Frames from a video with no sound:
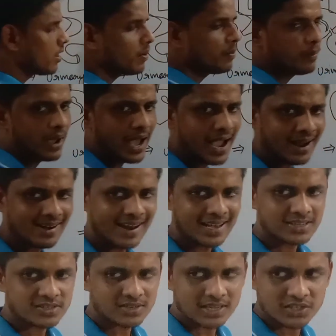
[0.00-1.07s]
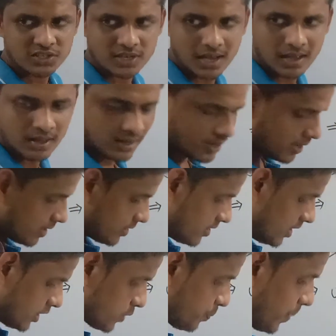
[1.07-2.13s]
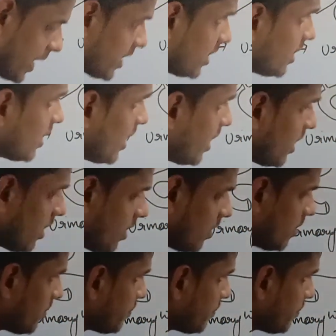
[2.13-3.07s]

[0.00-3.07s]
Bag-like structure. This particular